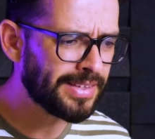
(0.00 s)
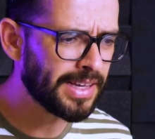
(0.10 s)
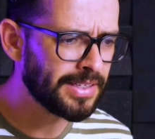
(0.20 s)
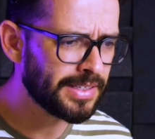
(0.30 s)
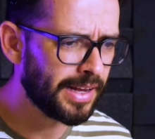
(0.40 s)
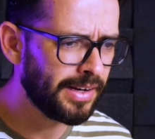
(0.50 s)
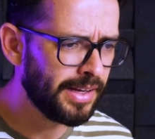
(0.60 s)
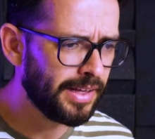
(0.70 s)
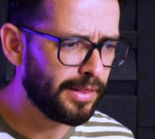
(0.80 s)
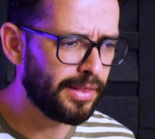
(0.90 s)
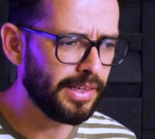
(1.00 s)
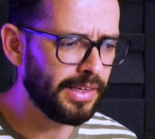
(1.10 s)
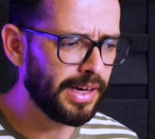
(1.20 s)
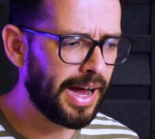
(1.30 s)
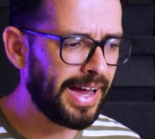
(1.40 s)
I said,
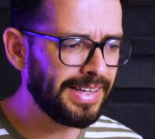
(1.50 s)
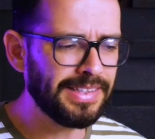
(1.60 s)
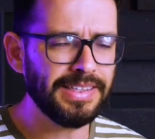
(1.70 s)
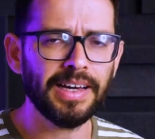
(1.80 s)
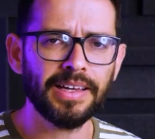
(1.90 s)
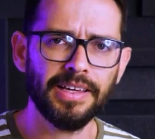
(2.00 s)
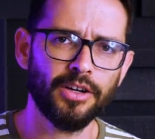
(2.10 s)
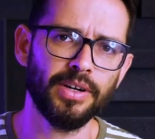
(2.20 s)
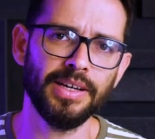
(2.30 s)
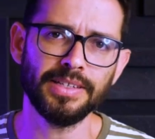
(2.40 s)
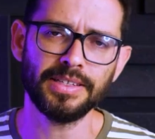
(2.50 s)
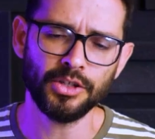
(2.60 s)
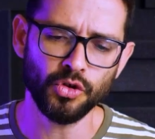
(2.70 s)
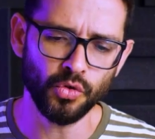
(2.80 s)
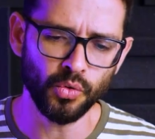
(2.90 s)
the idea here is
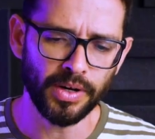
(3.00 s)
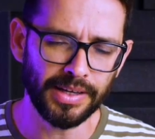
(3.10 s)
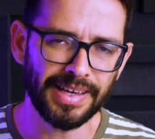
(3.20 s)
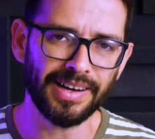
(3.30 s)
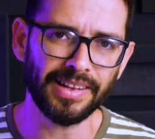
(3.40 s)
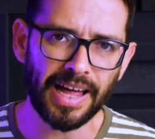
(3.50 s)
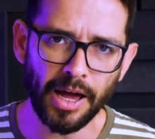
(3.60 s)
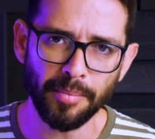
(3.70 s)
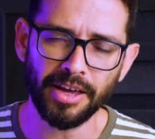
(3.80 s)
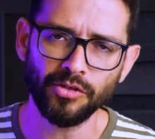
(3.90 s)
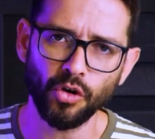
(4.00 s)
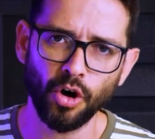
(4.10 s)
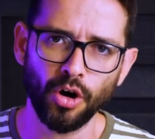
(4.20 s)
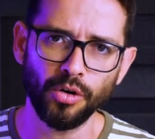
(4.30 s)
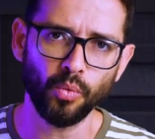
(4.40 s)
to get alignment
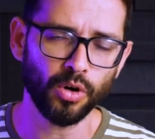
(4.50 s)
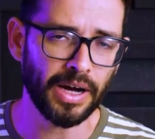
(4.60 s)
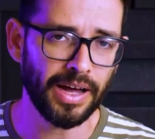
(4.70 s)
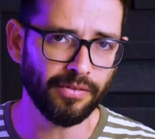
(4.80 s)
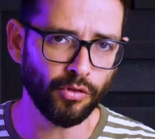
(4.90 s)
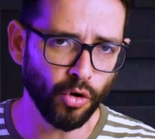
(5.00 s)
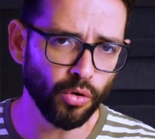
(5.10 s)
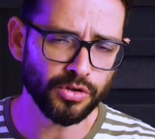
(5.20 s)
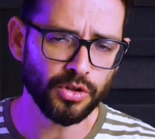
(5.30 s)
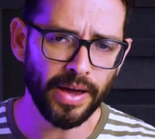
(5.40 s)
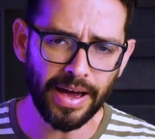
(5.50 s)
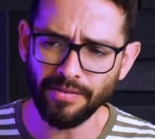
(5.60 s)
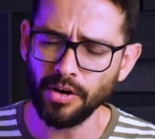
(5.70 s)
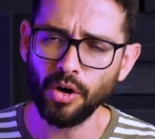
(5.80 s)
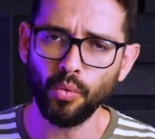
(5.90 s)
on what kind of goals you
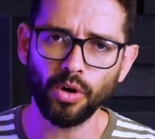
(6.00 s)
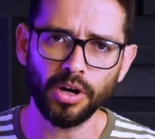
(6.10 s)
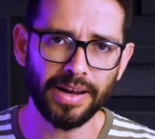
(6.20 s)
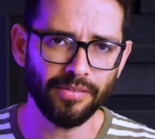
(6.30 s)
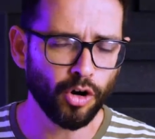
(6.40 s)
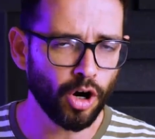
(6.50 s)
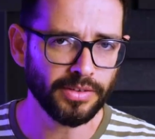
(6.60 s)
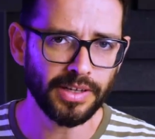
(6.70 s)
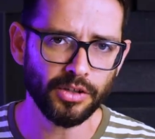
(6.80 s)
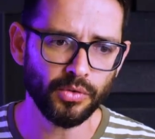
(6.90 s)
have, what kind of content you